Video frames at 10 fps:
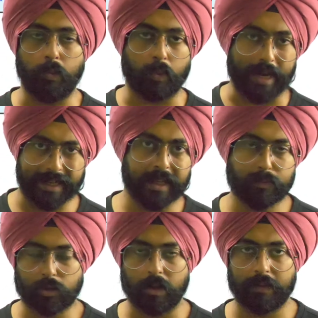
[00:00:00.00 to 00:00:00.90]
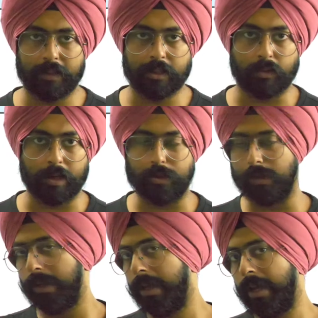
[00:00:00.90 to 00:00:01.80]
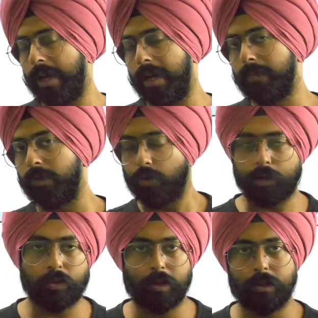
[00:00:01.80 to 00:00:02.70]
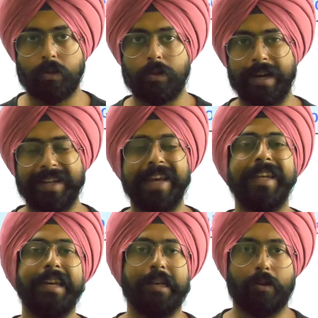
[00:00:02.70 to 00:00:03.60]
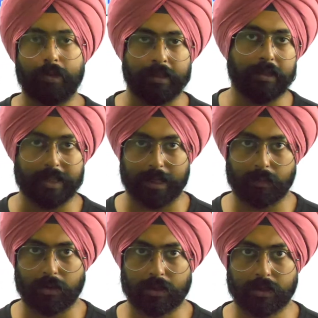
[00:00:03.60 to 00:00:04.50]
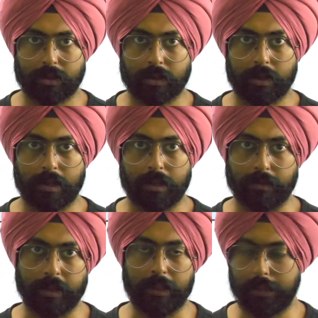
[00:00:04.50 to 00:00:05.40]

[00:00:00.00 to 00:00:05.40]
While I'm solving this question, I'm not going to look at any doubt in the chat box. Okay,